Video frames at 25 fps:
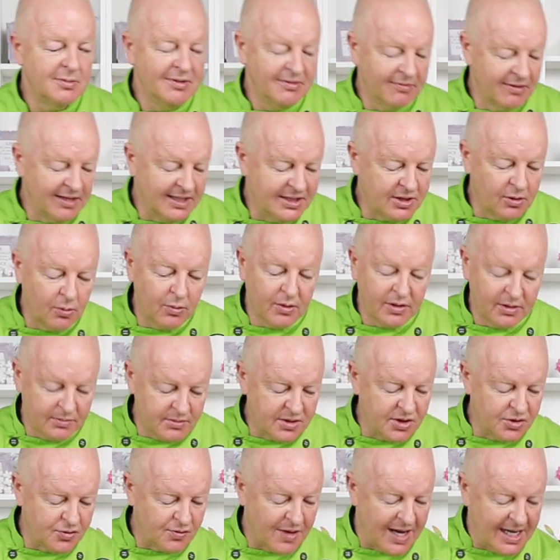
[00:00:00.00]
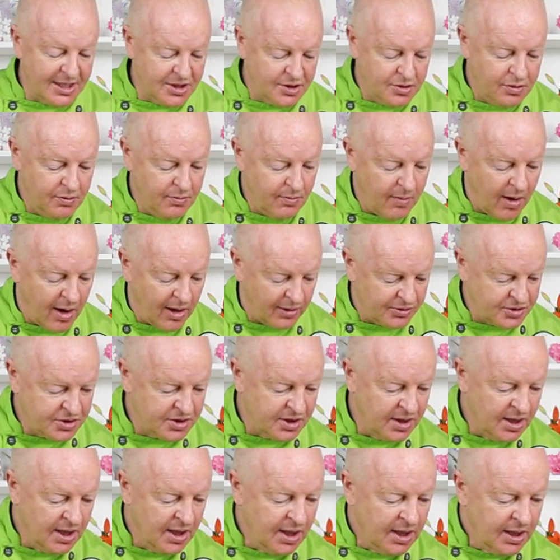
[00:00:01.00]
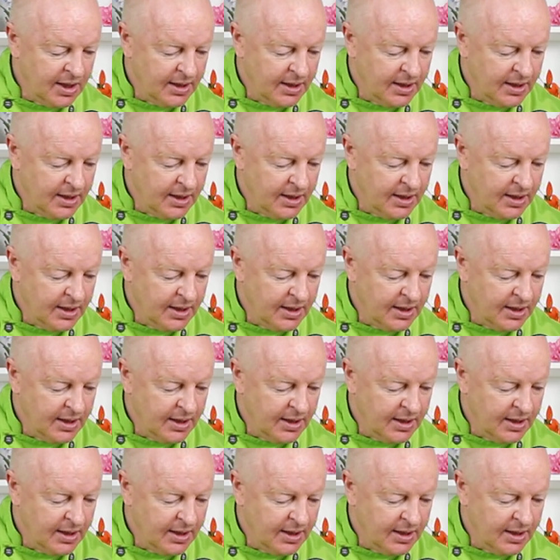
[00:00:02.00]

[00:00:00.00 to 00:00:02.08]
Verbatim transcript: So we really don't want them to dry too much.